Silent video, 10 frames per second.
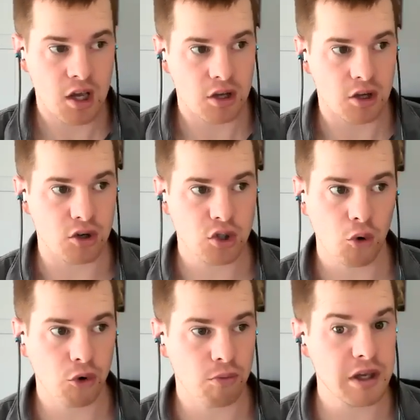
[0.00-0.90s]
Your
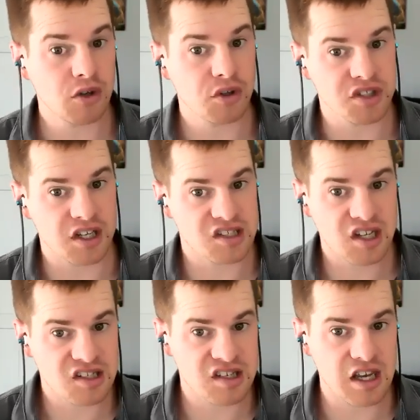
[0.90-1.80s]
total meal is like
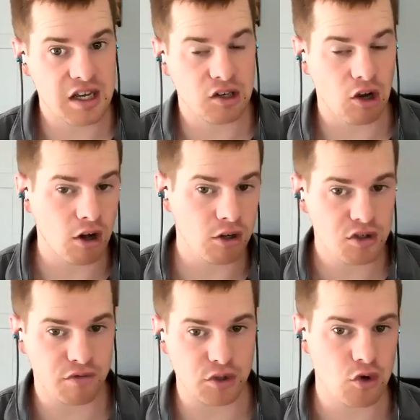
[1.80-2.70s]
sixteen dollars
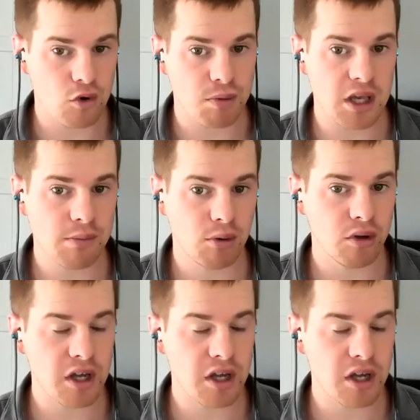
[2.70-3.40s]
for two people.